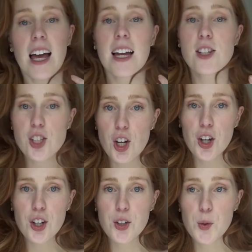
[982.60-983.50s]
And
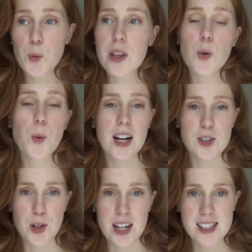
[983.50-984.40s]
so with a white
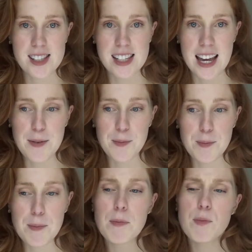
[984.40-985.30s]
dress,
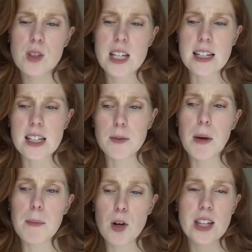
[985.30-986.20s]
and technically
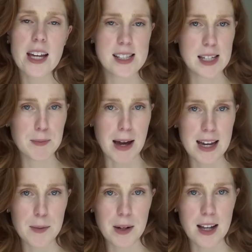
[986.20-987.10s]
my birthday is in
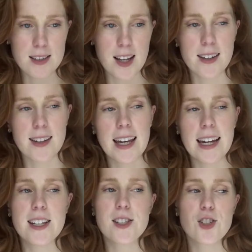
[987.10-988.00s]
May, but I was like,
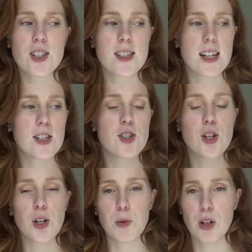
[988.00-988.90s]
it is just, it's
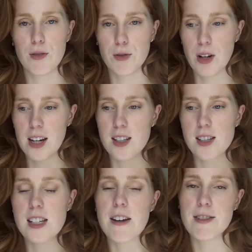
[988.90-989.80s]
too beautiful and
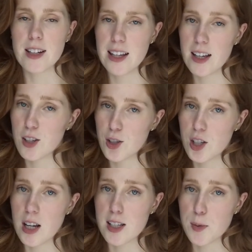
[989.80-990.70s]
it's definitely a,
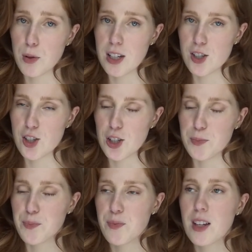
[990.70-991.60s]
a spring
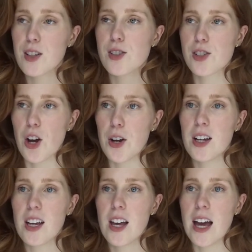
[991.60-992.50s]
shoe. So,
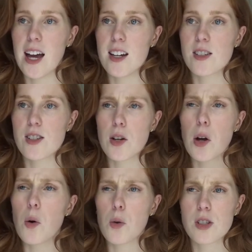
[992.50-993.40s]
and
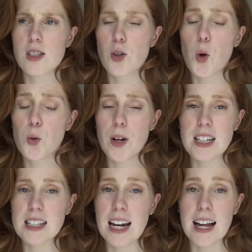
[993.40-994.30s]
or just an
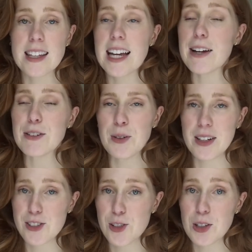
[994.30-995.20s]
all-rounder that I think
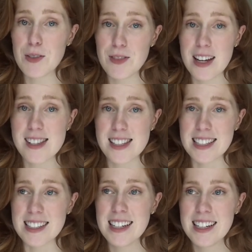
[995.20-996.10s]
everyone should invest in.